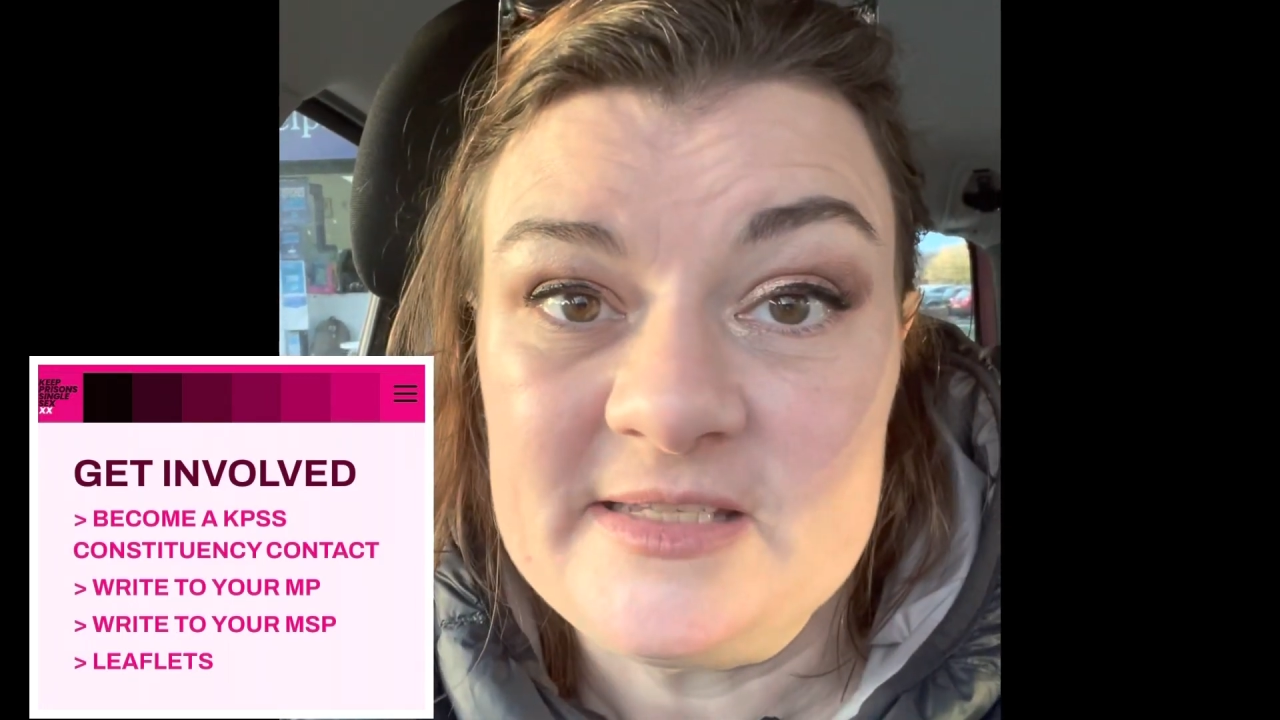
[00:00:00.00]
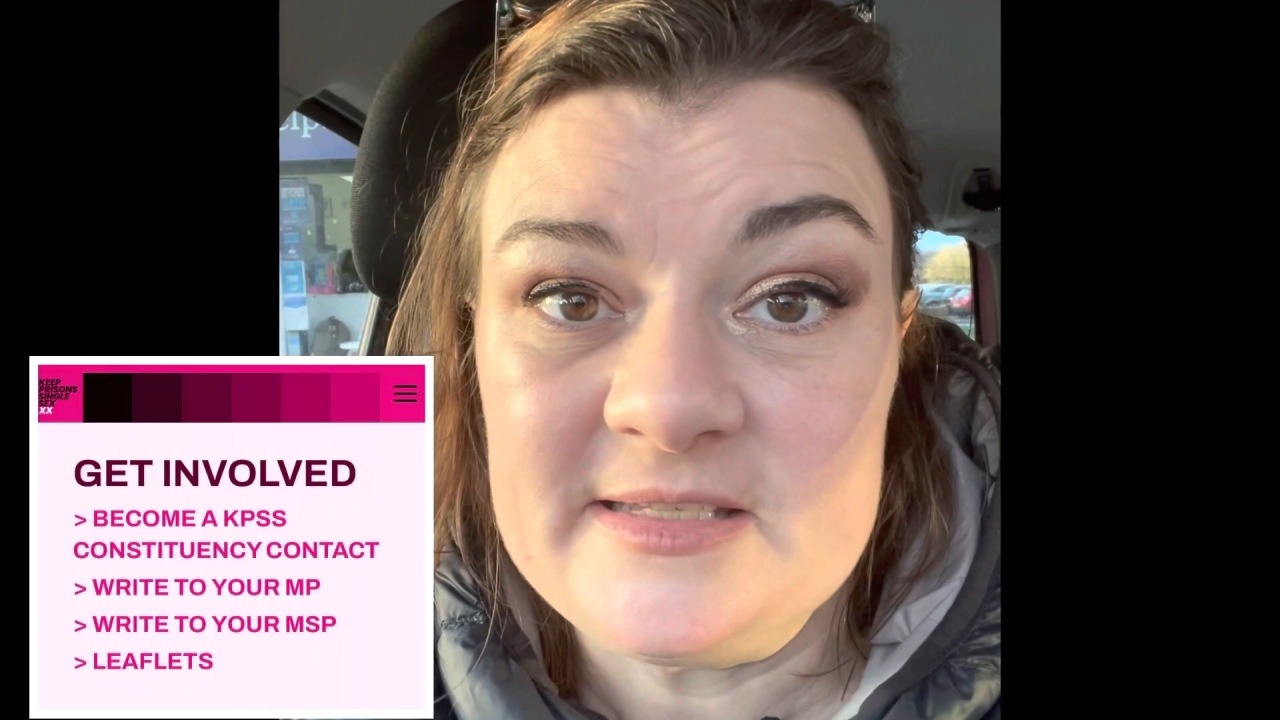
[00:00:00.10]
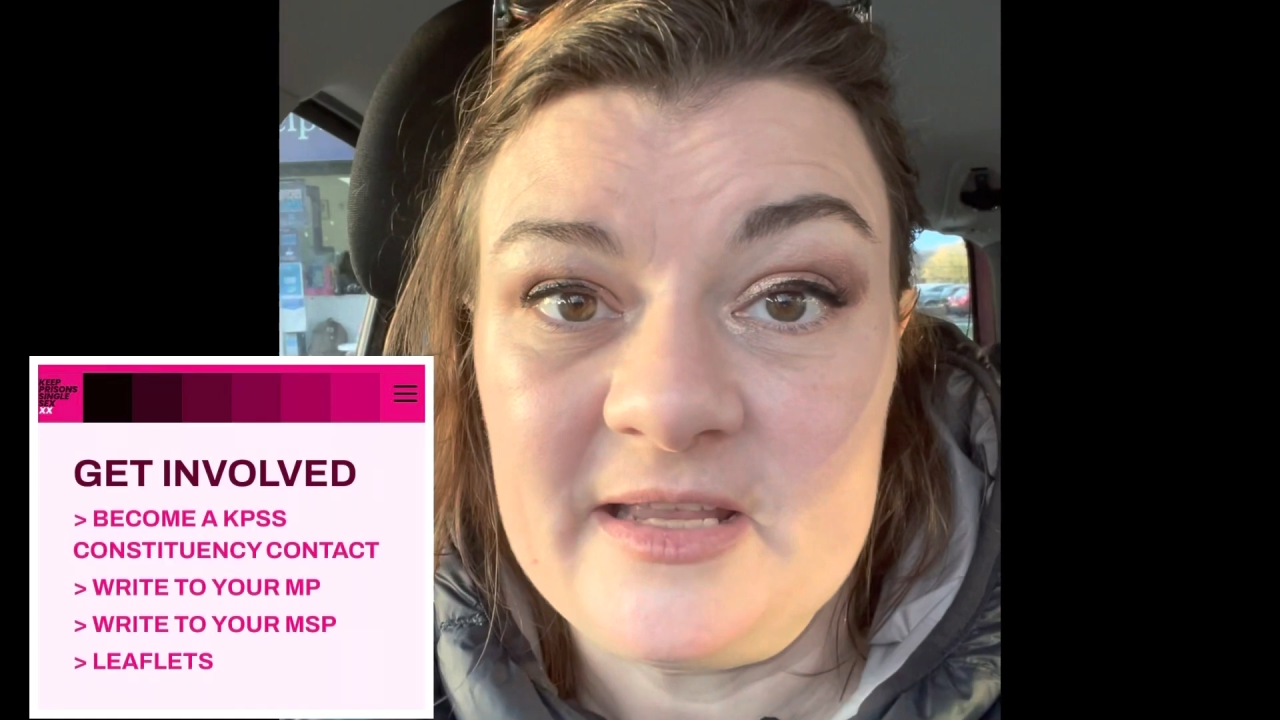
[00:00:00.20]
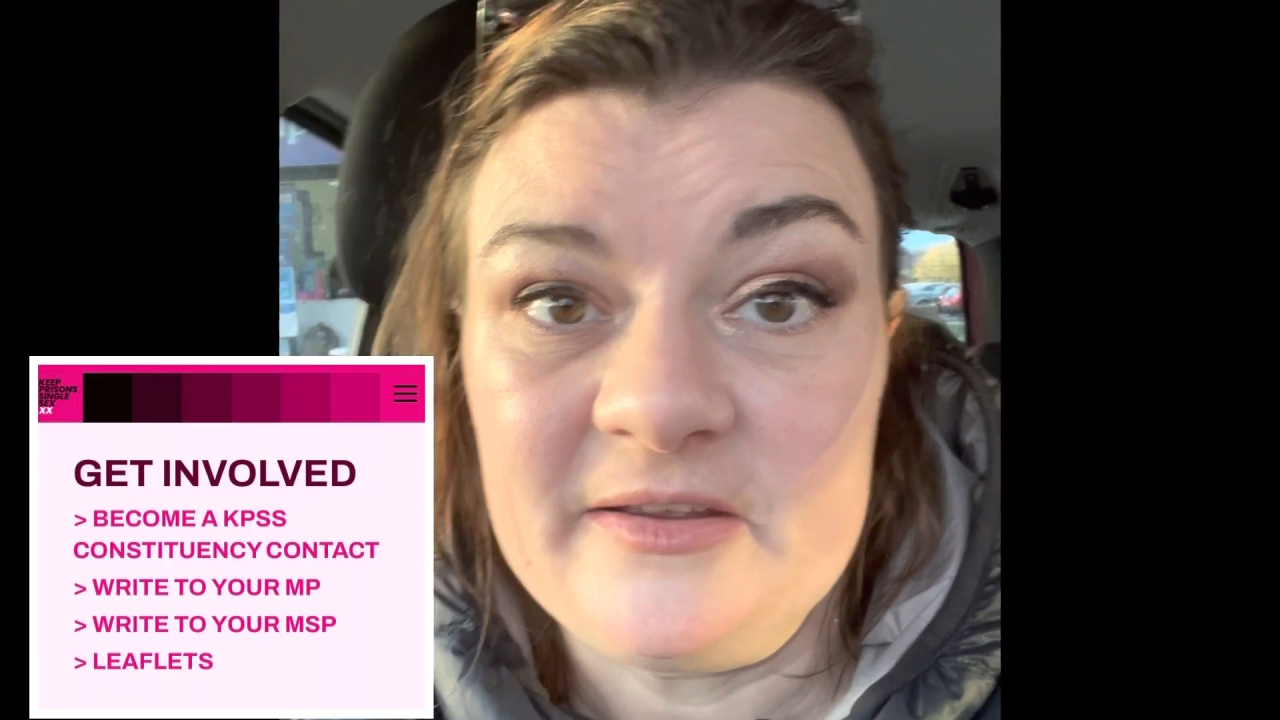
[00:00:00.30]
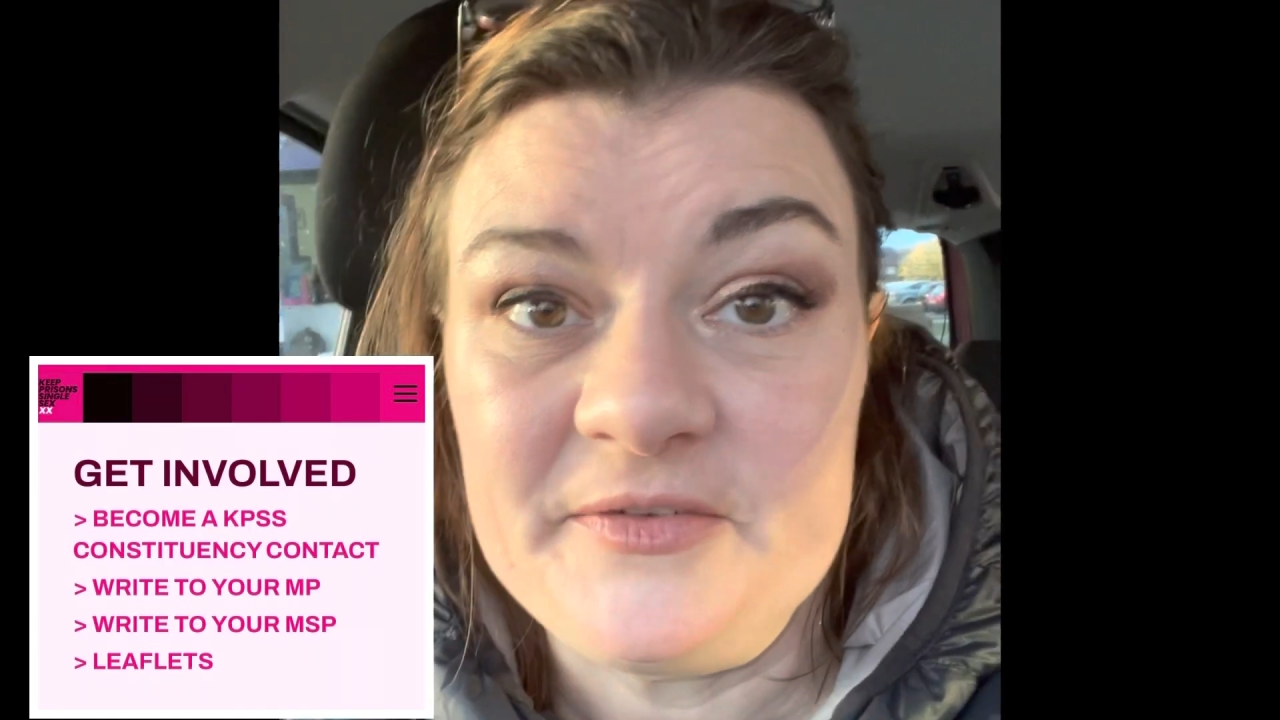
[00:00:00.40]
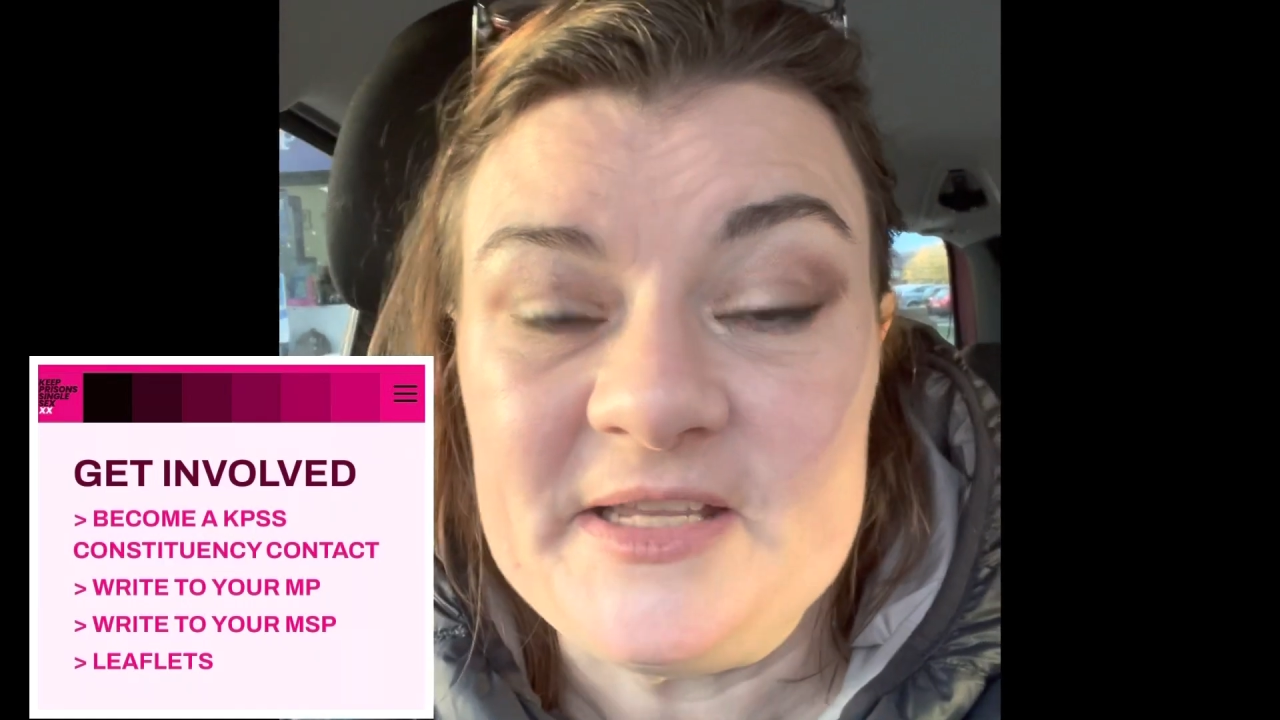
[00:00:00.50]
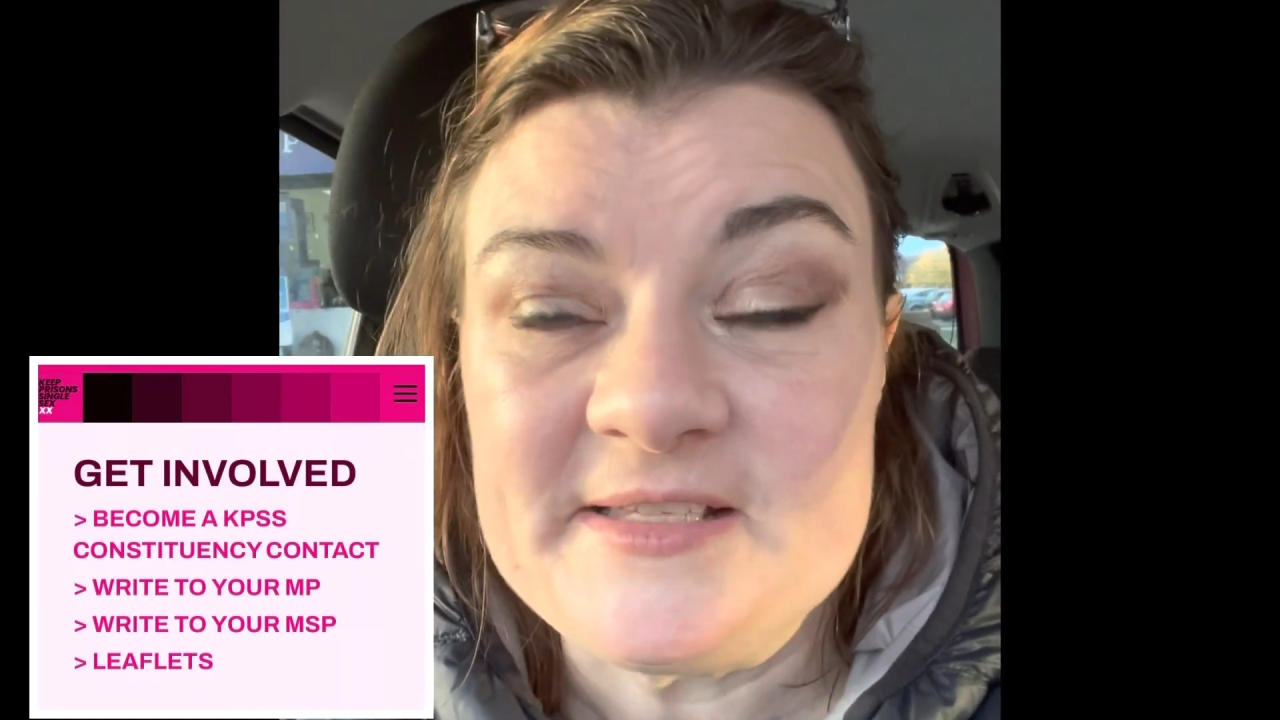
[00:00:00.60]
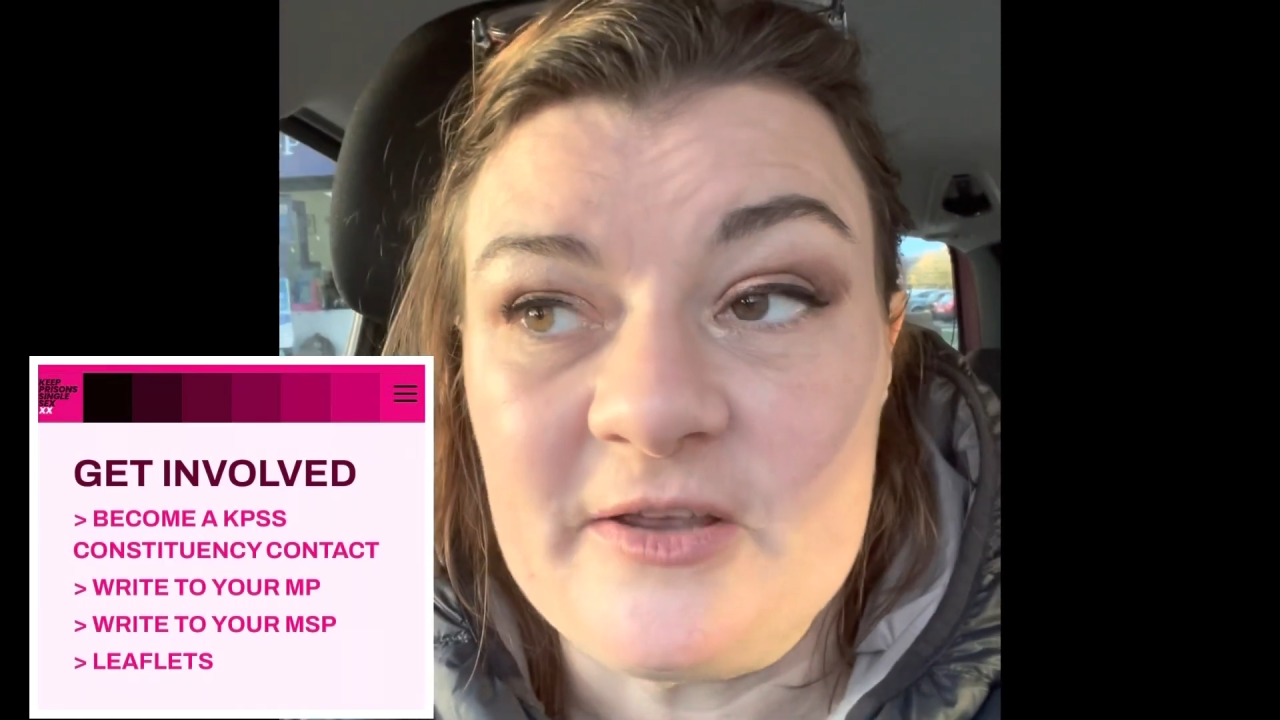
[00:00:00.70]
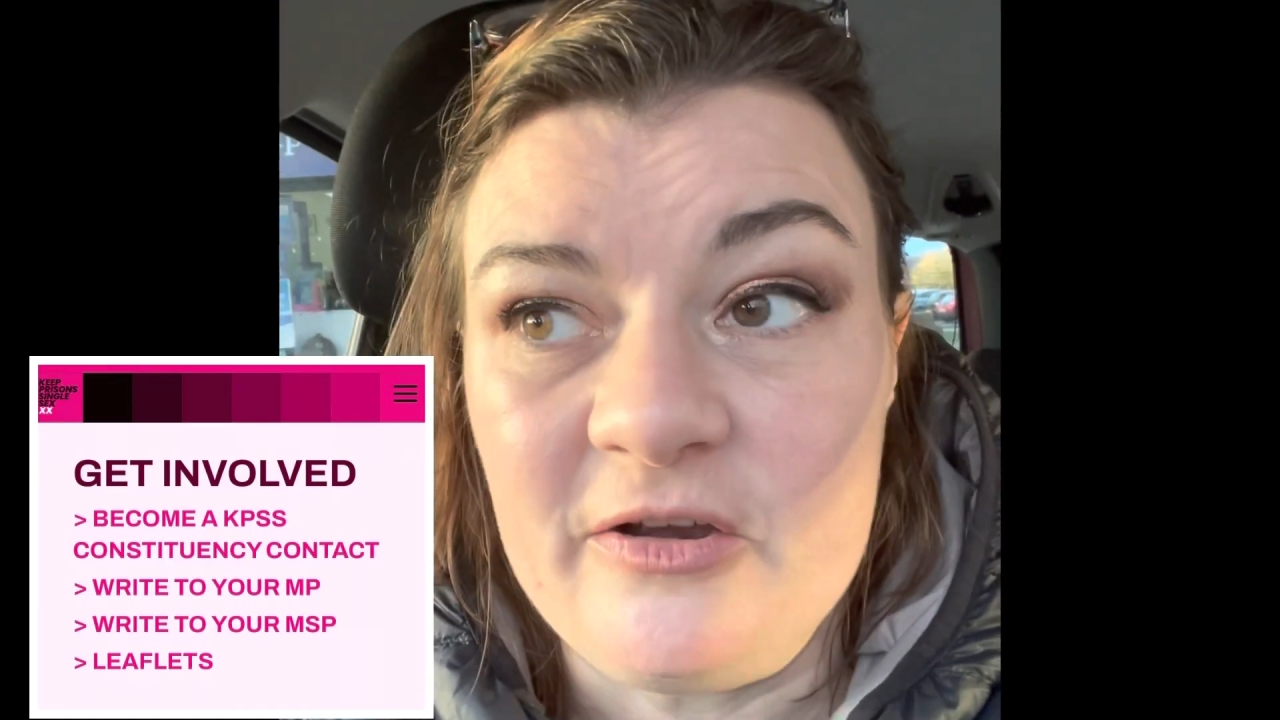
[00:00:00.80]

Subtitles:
service,